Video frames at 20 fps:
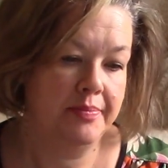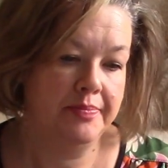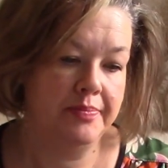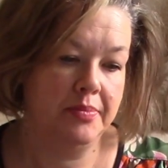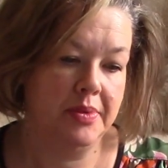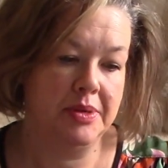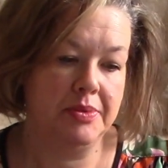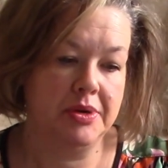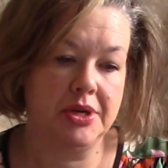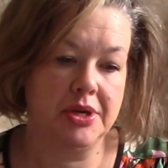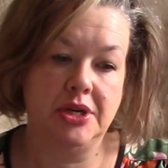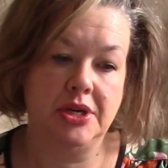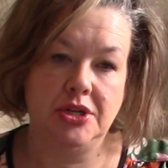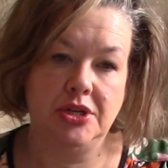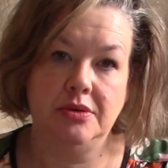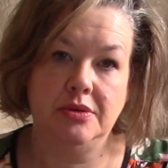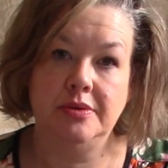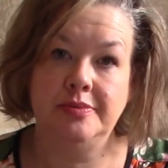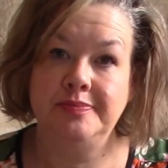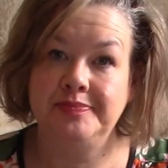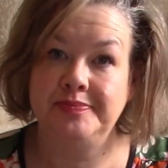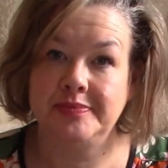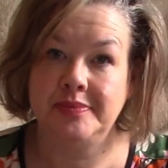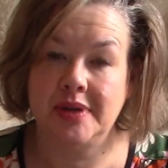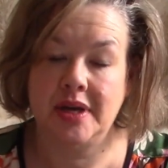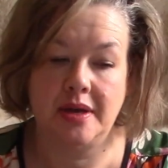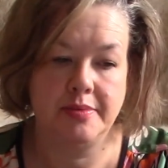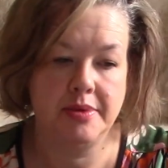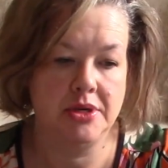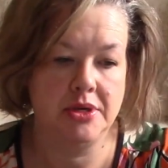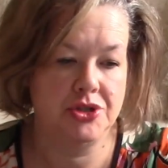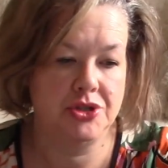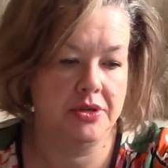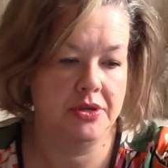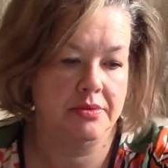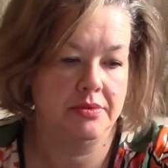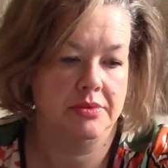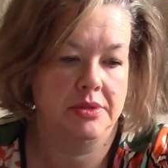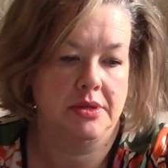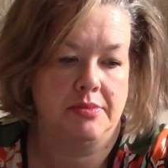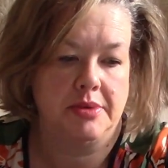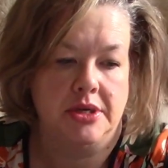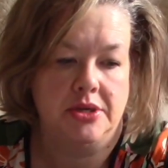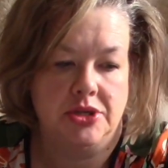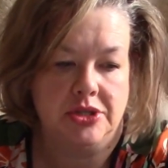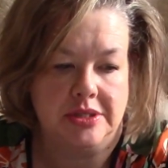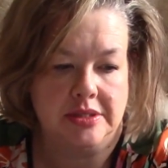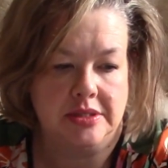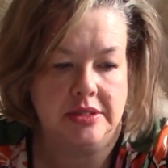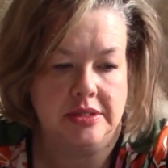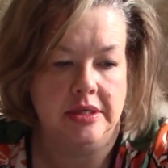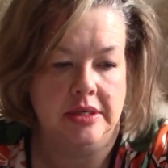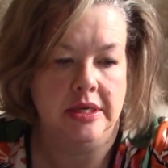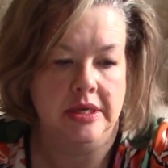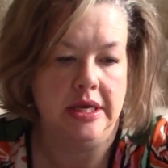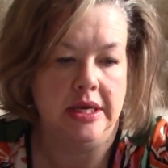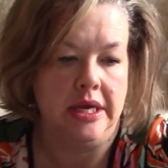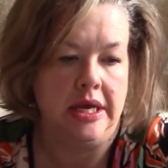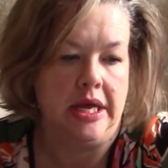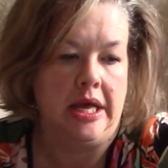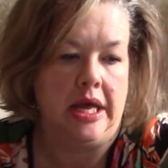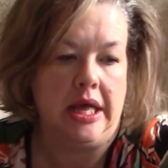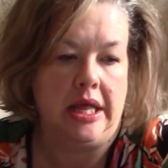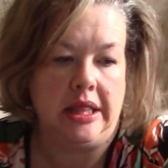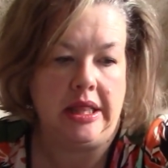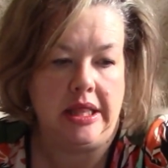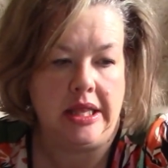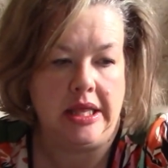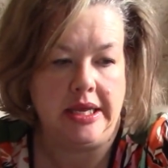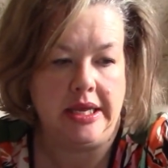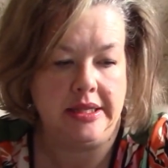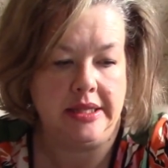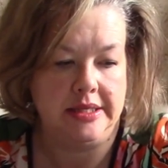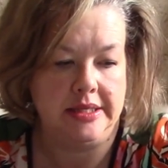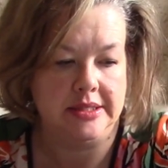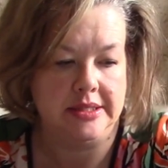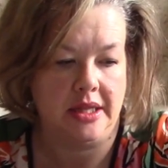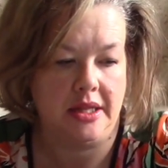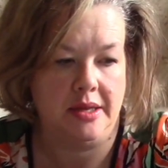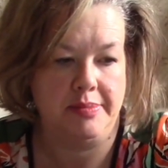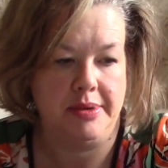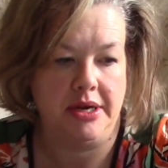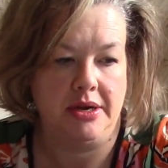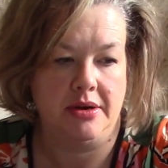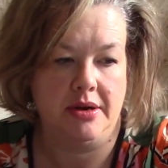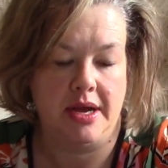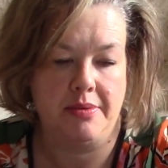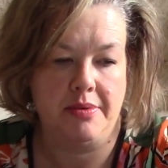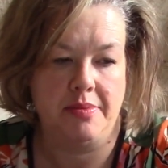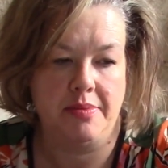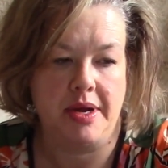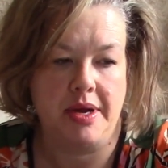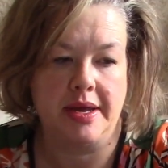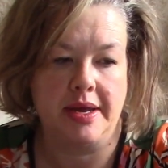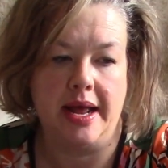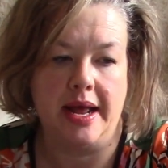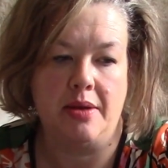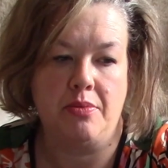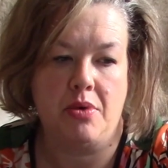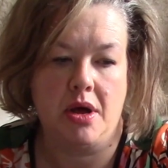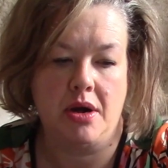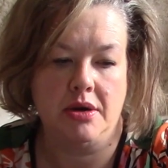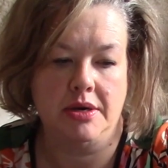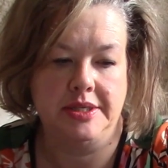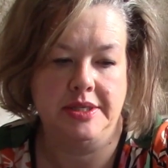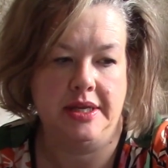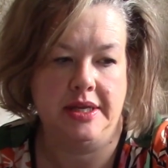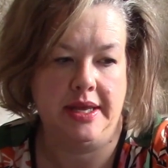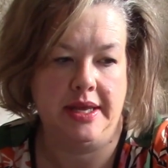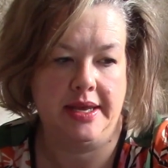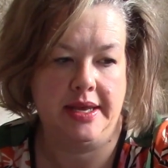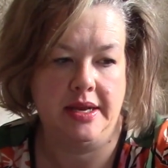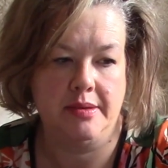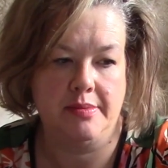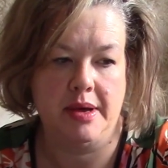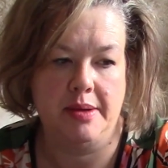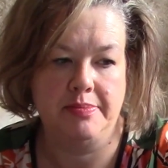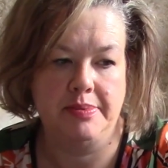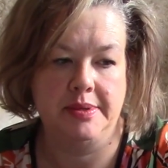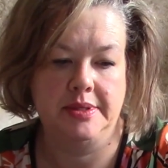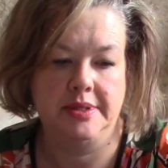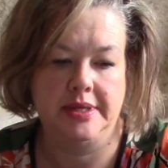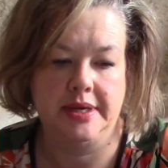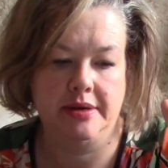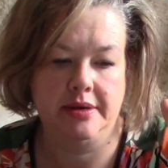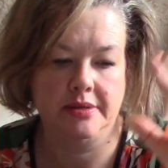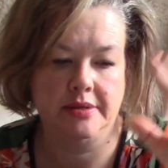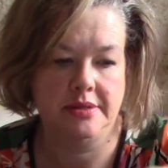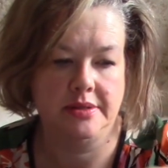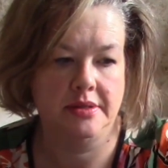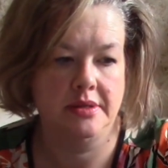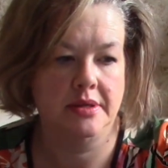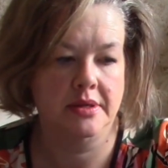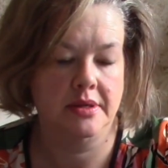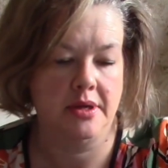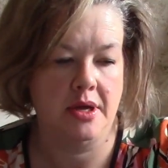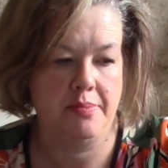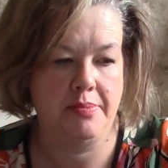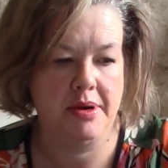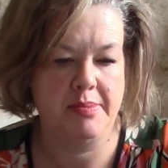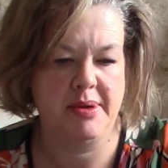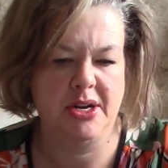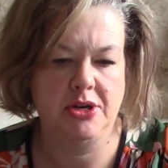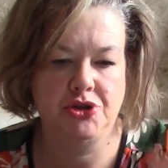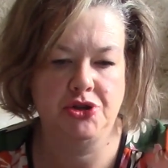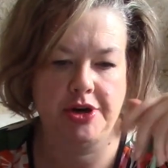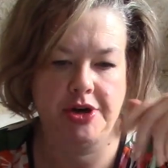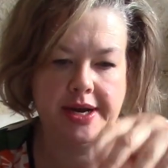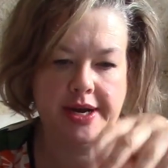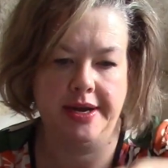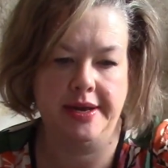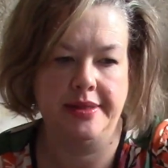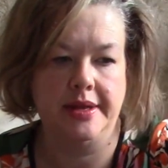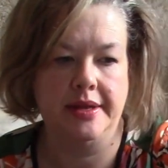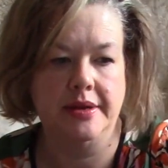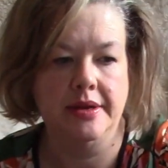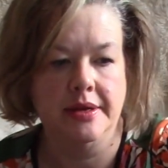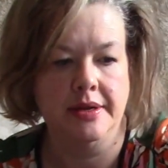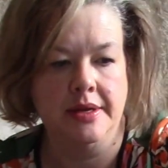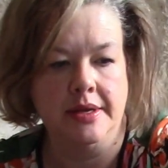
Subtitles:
what we're going to do, I'm going to show you. So I'm going to just line these all up here. I'm not going to add water until I get them up the stairs. I'll put them on a tray and then